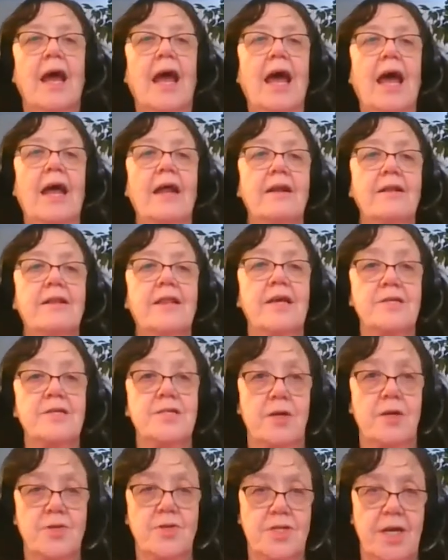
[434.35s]
and the
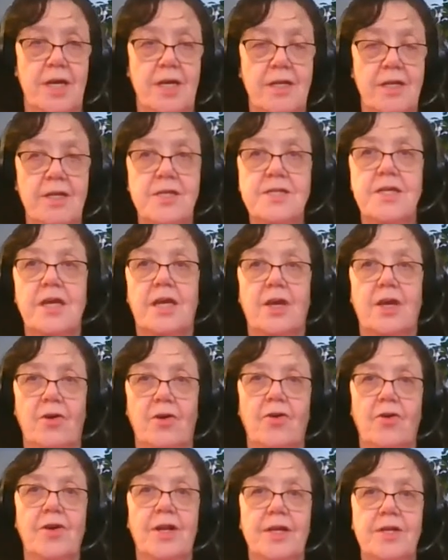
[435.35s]
associated
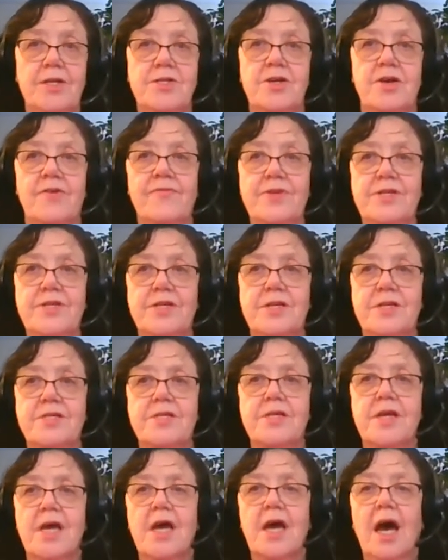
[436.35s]
security
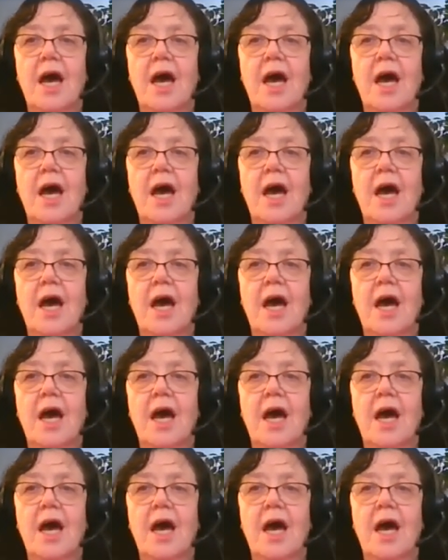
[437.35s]
services.